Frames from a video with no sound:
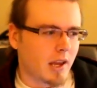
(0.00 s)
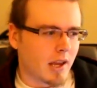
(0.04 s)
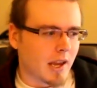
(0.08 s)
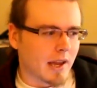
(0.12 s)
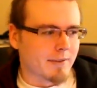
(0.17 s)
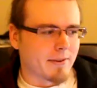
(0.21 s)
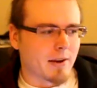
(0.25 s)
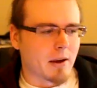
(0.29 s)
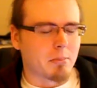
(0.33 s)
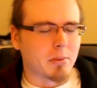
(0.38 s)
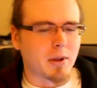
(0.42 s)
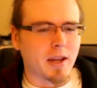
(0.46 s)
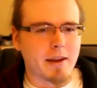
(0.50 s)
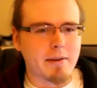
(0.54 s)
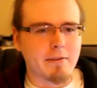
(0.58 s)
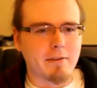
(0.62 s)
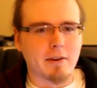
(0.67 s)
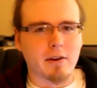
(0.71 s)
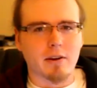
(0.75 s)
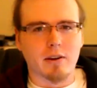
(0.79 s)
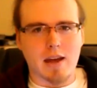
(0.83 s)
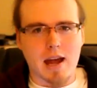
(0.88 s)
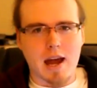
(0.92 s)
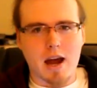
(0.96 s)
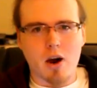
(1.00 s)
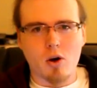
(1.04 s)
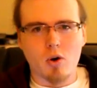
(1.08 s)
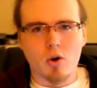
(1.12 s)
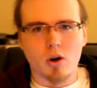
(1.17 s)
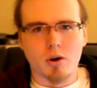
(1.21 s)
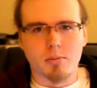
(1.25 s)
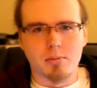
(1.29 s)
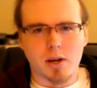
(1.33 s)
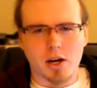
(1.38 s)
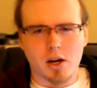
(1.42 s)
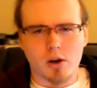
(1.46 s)
if I play for an
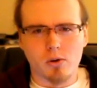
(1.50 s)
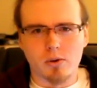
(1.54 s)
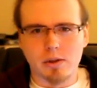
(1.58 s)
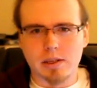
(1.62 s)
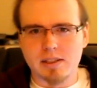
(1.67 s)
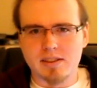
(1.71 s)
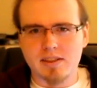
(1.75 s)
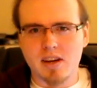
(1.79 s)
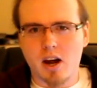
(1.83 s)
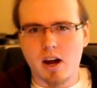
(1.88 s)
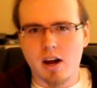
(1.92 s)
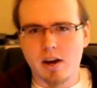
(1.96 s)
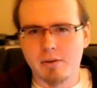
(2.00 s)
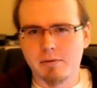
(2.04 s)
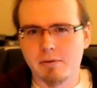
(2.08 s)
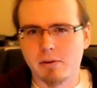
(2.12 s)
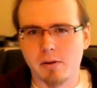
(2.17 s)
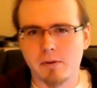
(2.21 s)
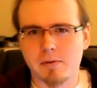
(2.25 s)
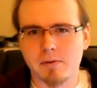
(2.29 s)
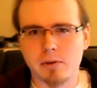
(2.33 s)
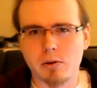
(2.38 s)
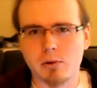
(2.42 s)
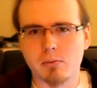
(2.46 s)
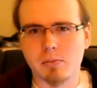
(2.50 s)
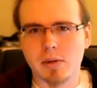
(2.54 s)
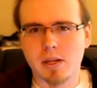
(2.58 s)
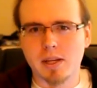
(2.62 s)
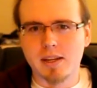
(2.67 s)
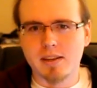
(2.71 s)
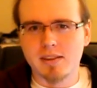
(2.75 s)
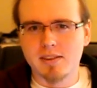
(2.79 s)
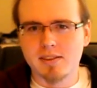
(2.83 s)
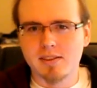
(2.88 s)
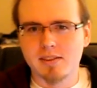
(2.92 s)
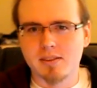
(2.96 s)
hour but I only talk for a few
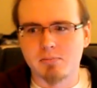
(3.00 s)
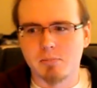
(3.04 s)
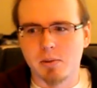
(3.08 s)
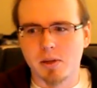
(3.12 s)
minutes,